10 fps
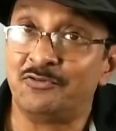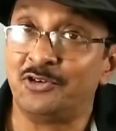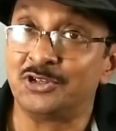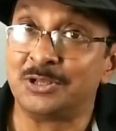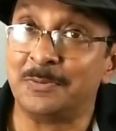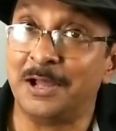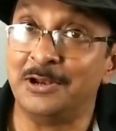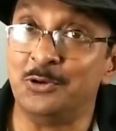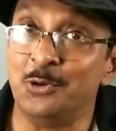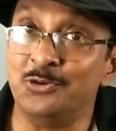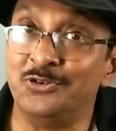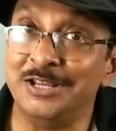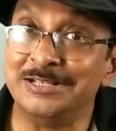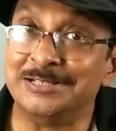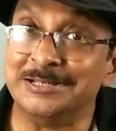for some unknown
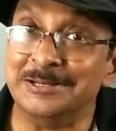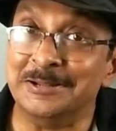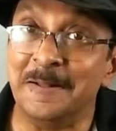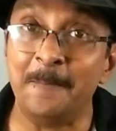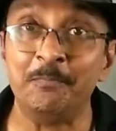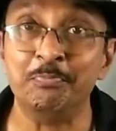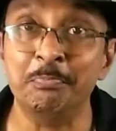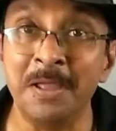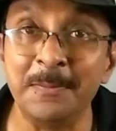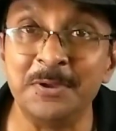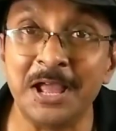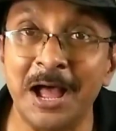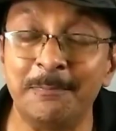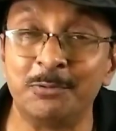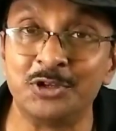reason, maybe
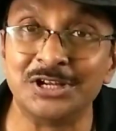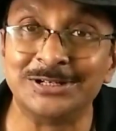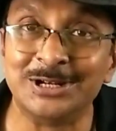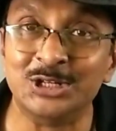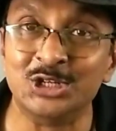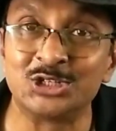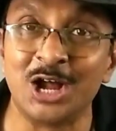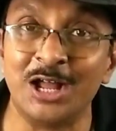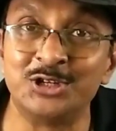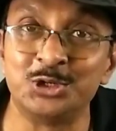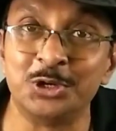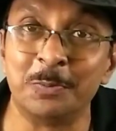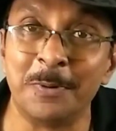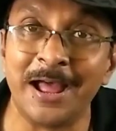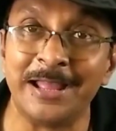I projected this card to your
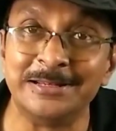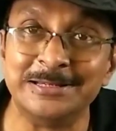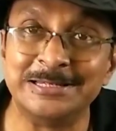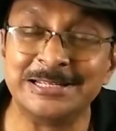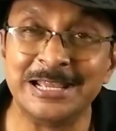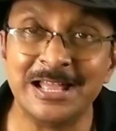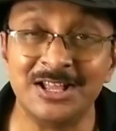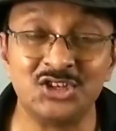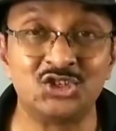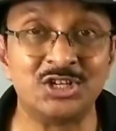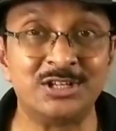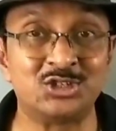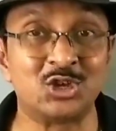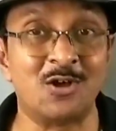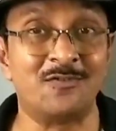mind,
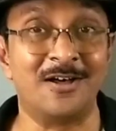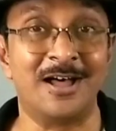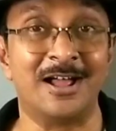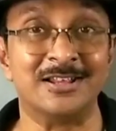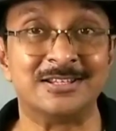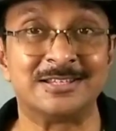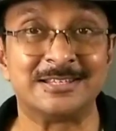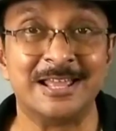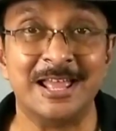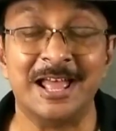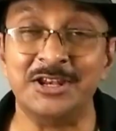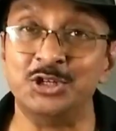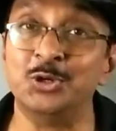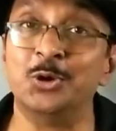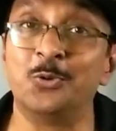Six of Hearts. And
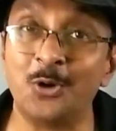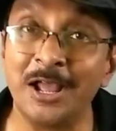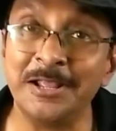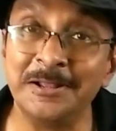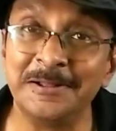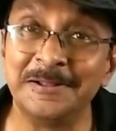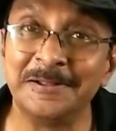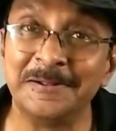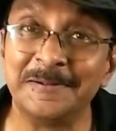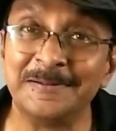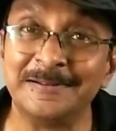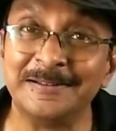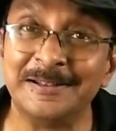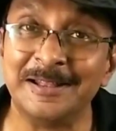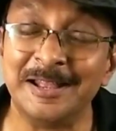do you know why?
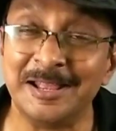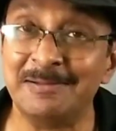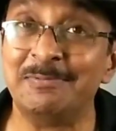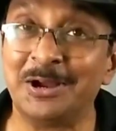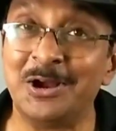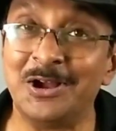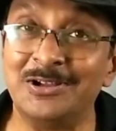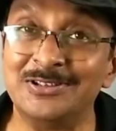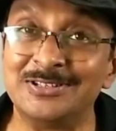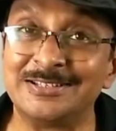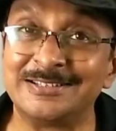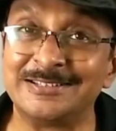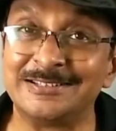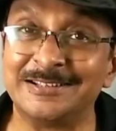Because